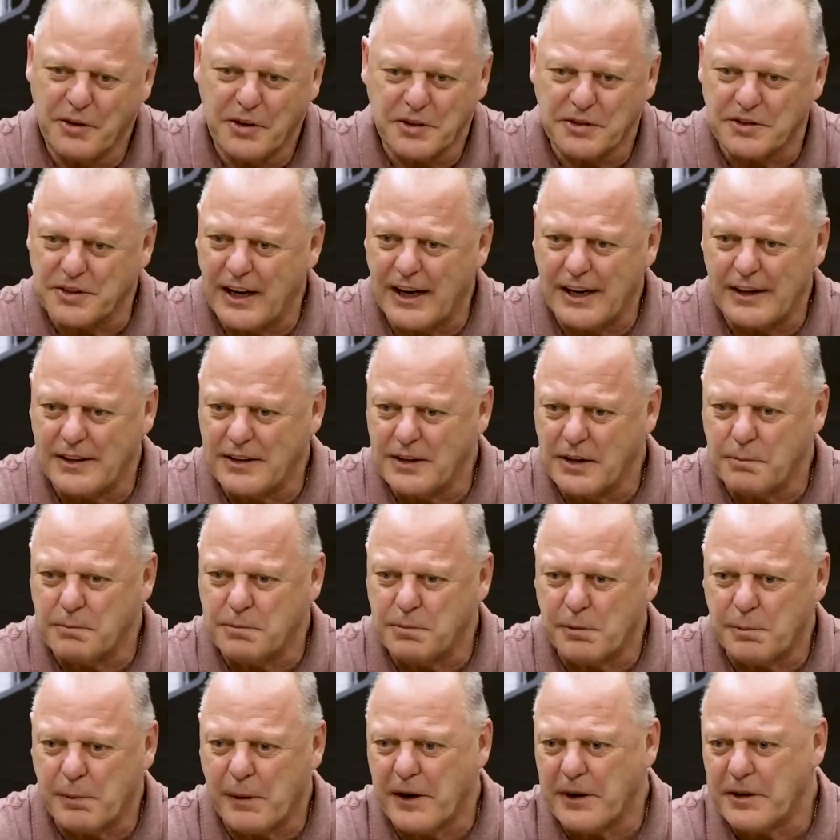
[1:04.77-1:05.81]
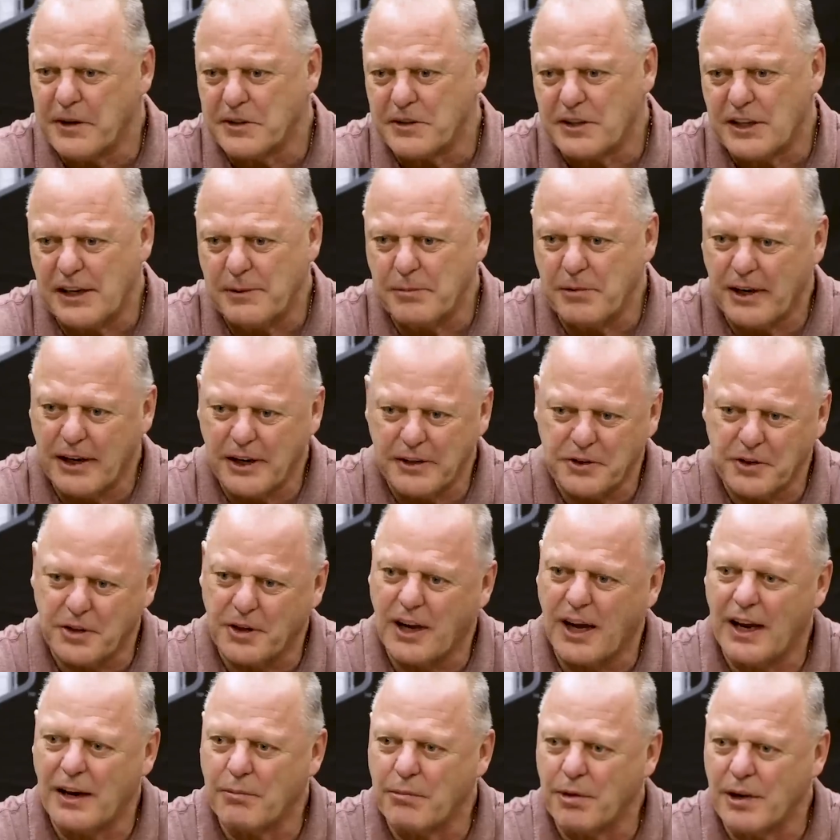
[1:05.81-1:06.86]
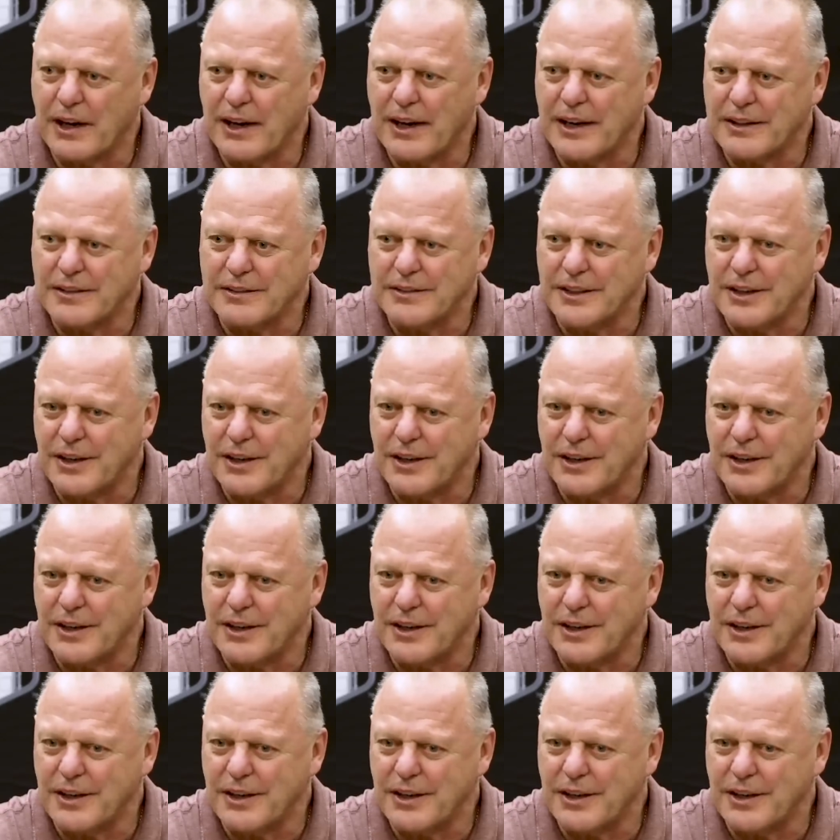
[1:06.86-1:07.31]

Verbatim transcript: your thing, you prepare your team, you get your game plan.